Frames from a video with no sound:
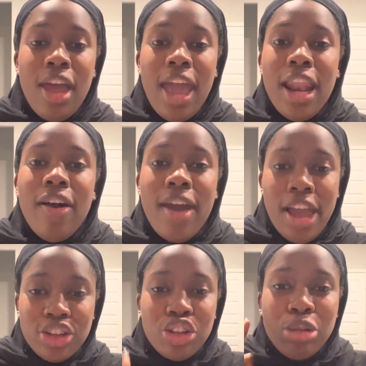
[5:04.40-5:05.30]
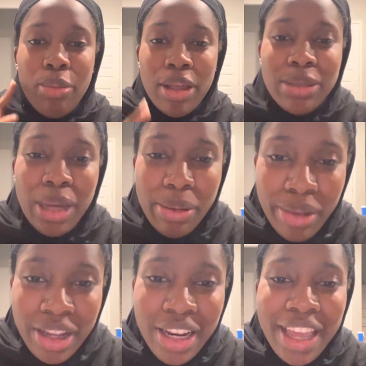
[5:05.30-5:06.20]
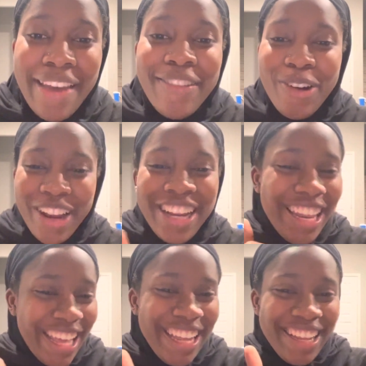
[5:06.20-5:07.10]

and I'll answer them to the best of my ability. Have a great day.